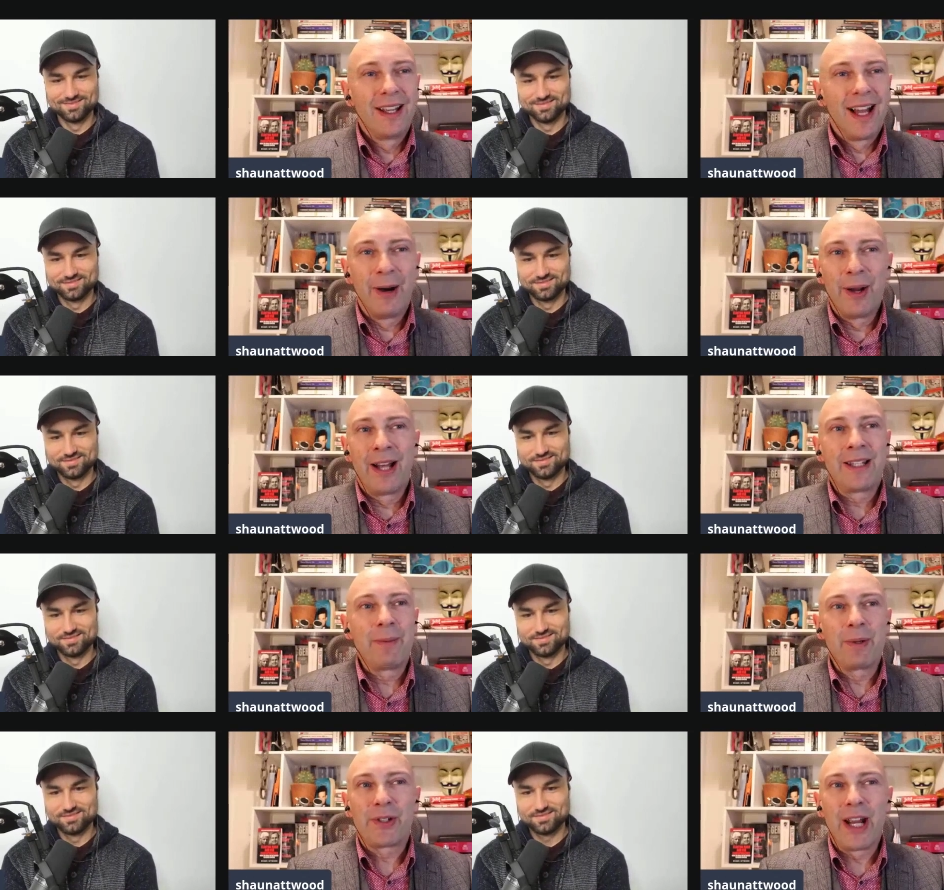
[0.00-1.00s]
Speaker 1: Oh, uh, they
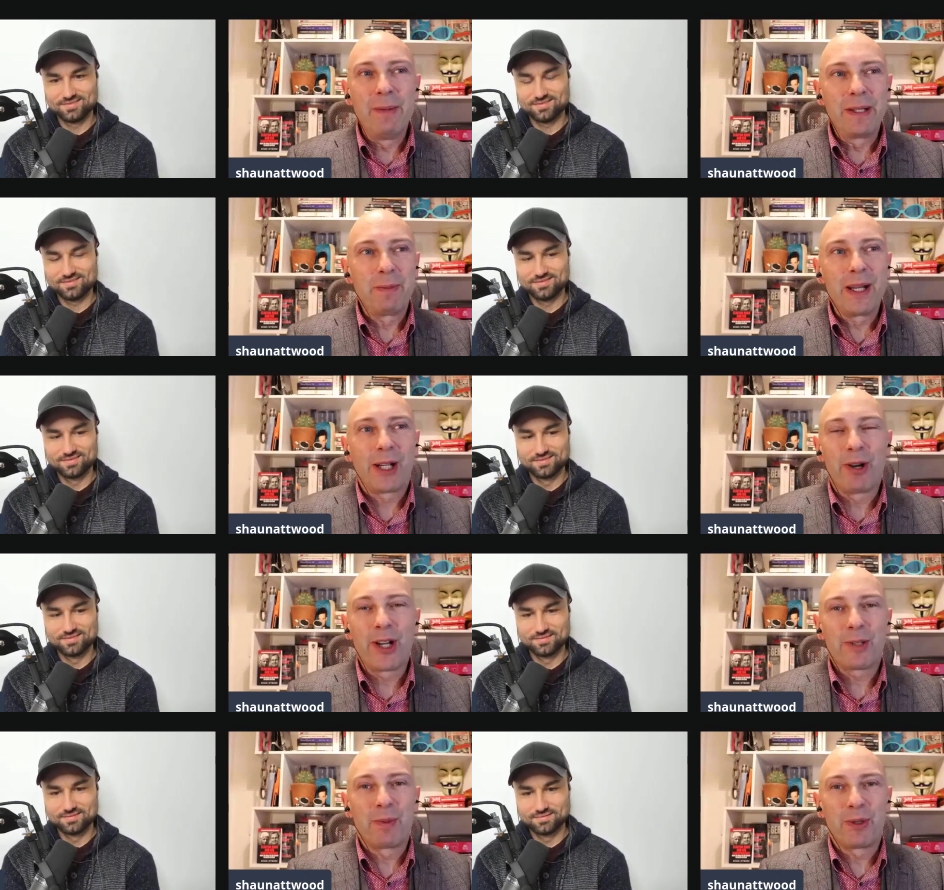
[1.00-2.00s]
portrayed me to be a
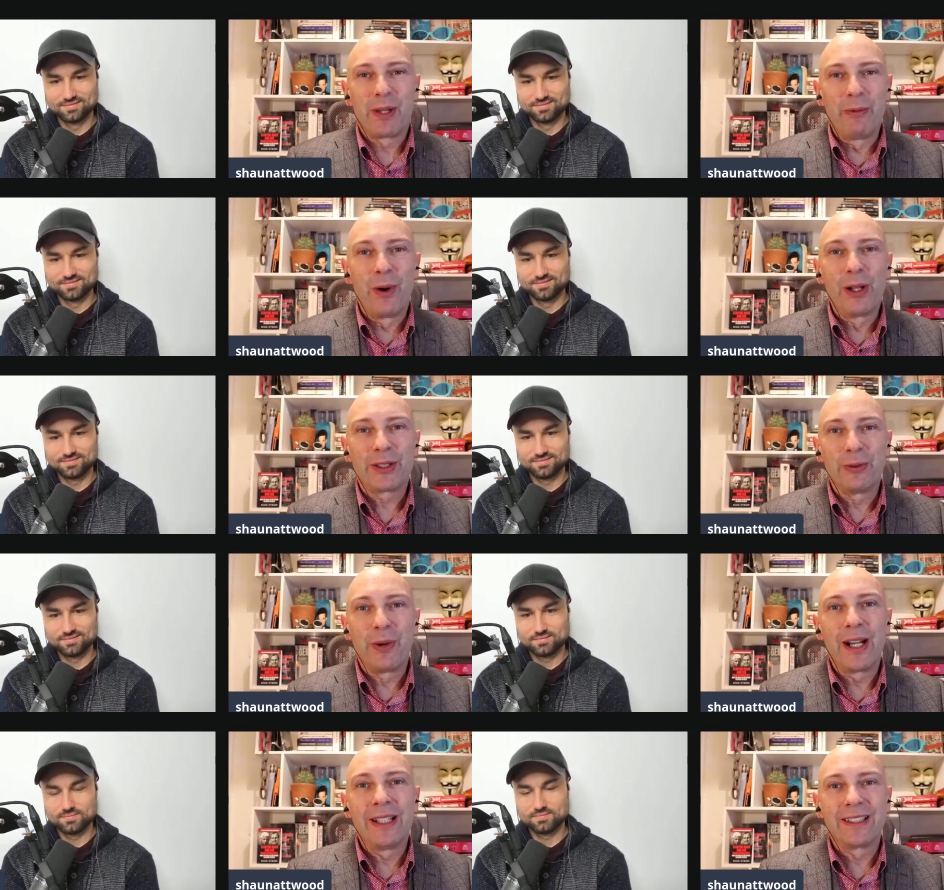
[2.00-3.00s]
cross between Walter
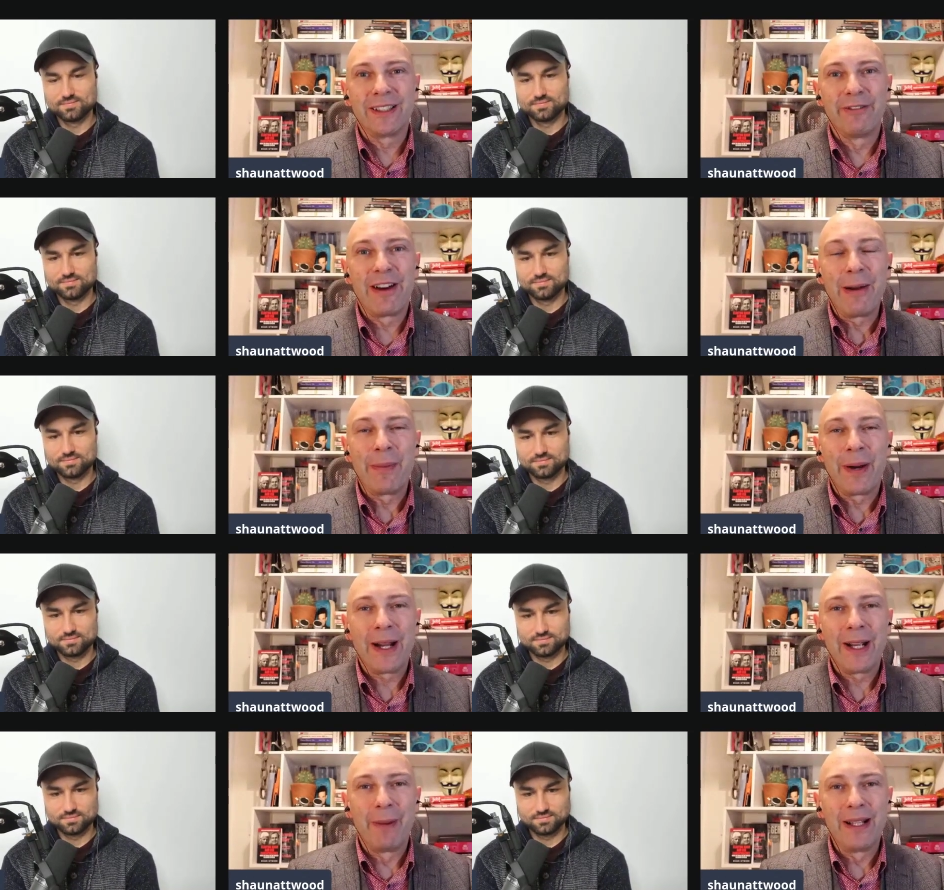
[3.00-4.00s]
White and a
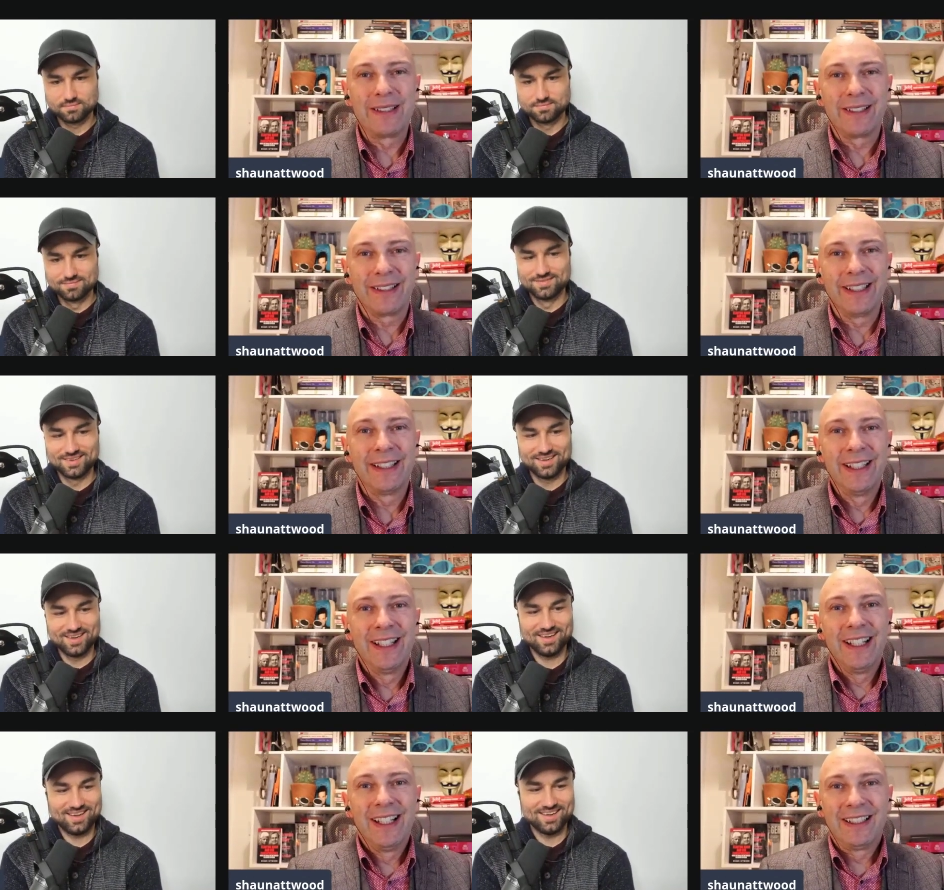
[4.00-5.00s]
vampire, basically.
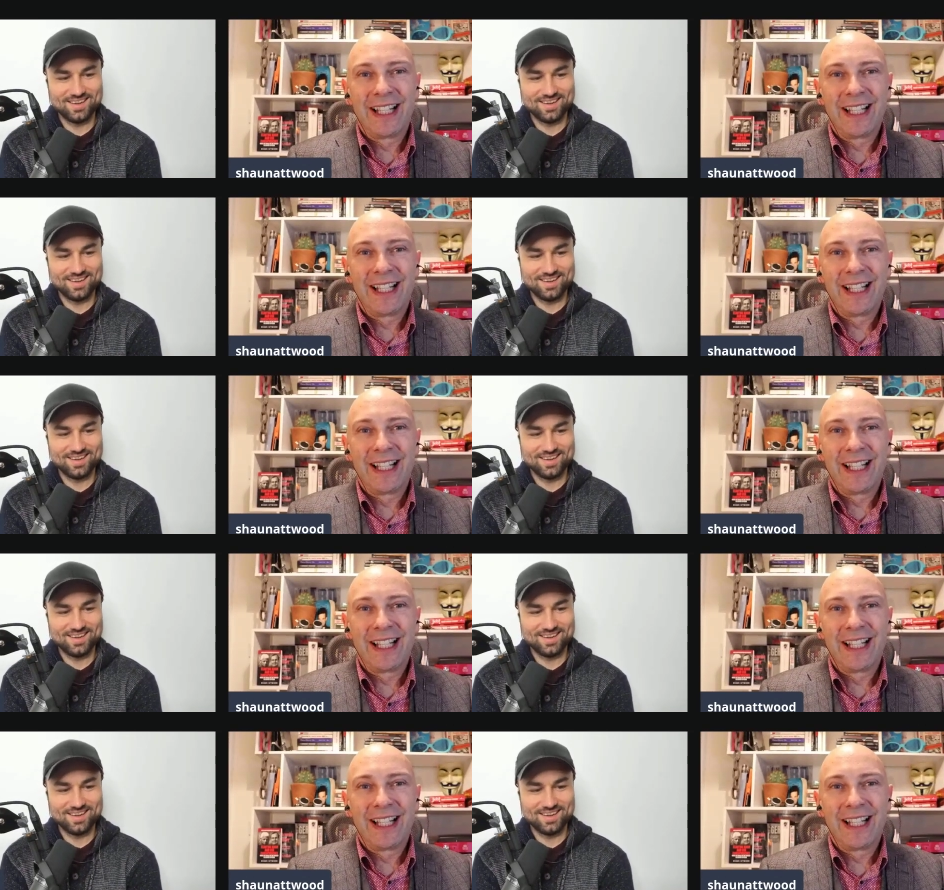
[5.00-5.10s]
they had